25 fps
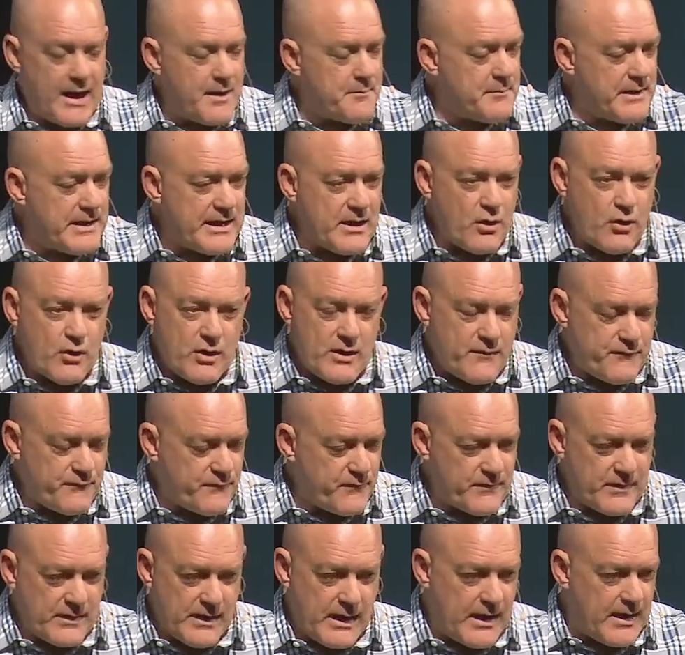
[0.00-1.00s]
I may not
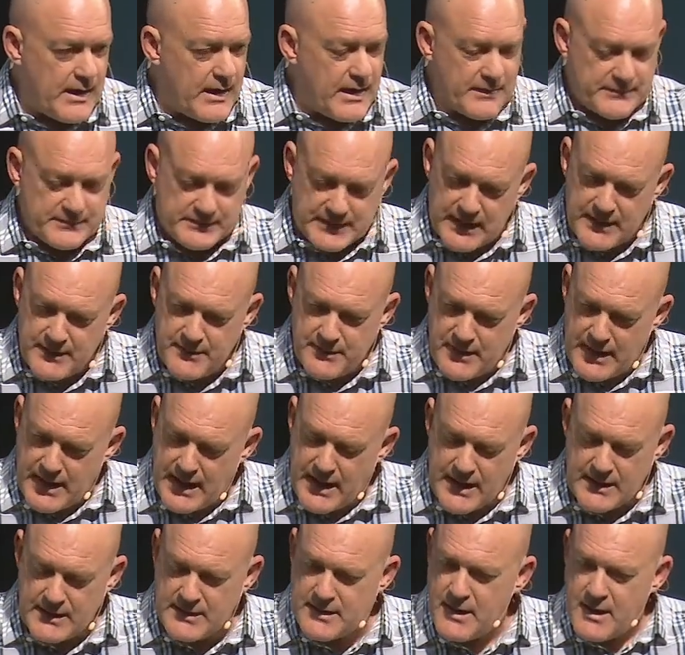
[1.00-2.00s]
have uh, uh, done
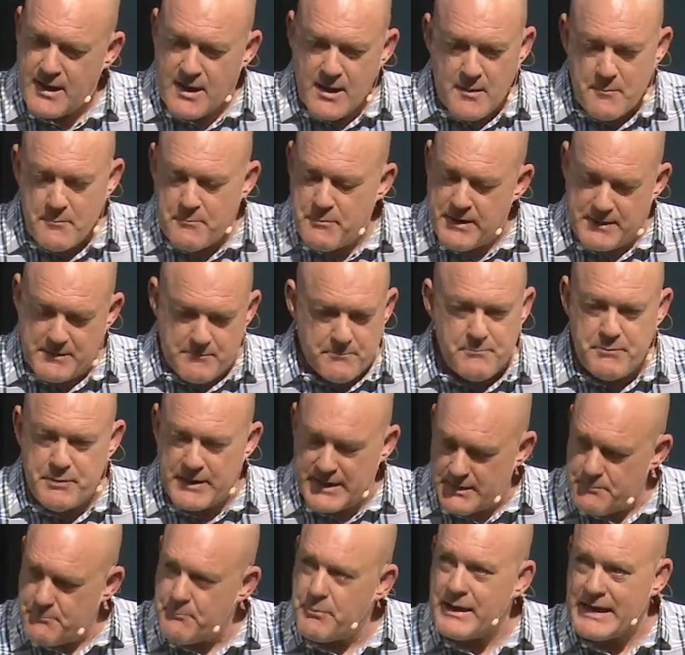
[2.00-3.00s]
that,
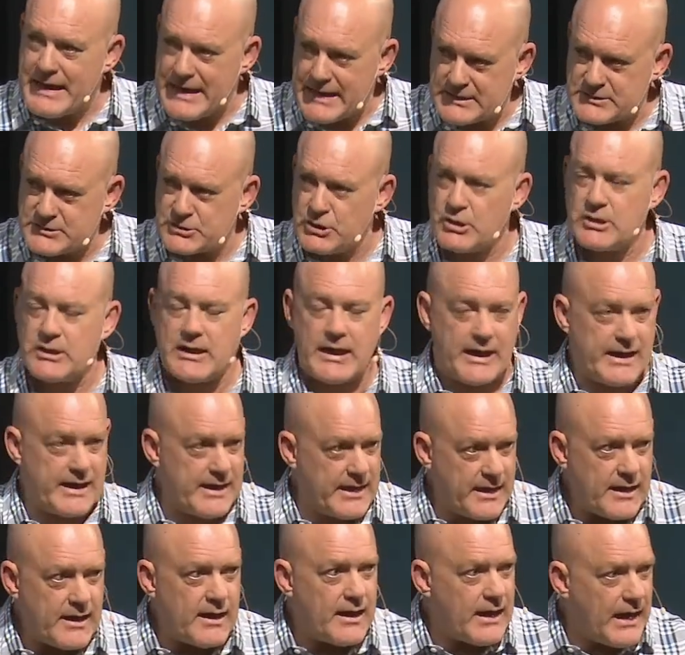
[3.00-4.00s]
but, but, but it's
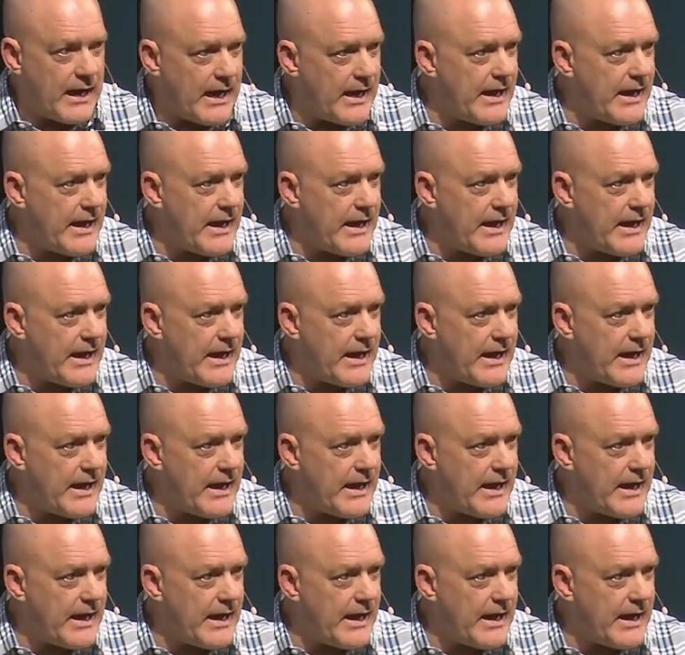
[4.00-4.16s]
okay.